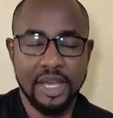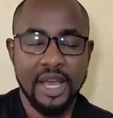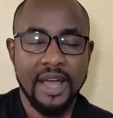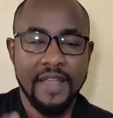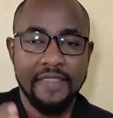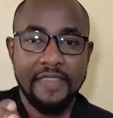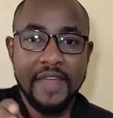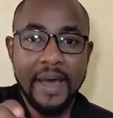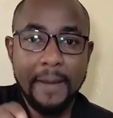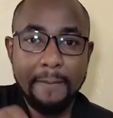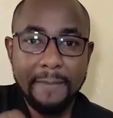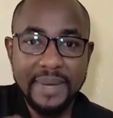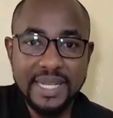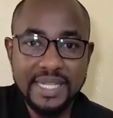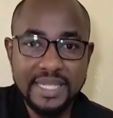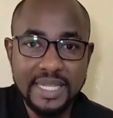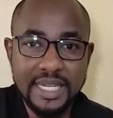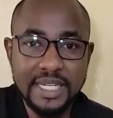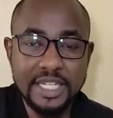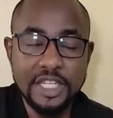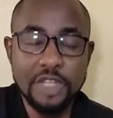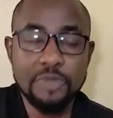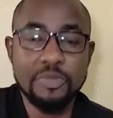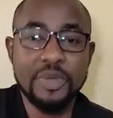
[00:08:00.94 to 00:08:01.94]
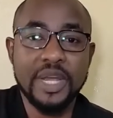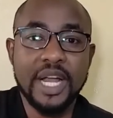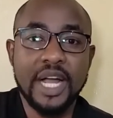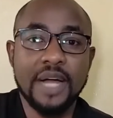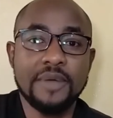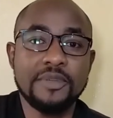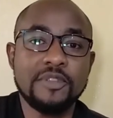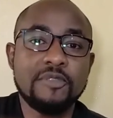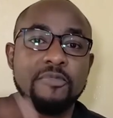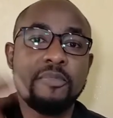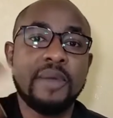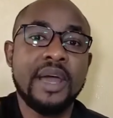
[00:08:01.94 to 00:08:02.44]
That percentage
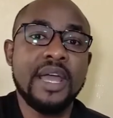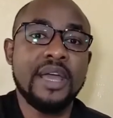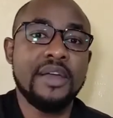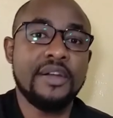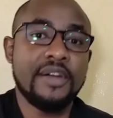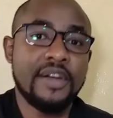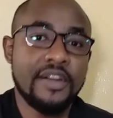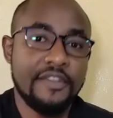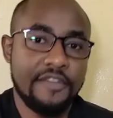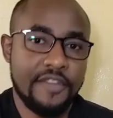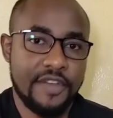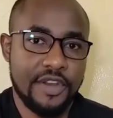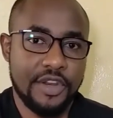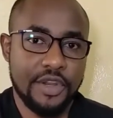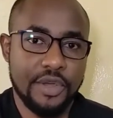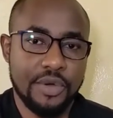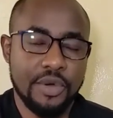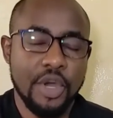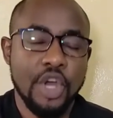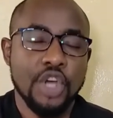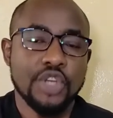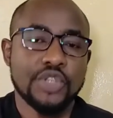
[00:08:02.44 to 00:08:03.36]
becomes my revenue.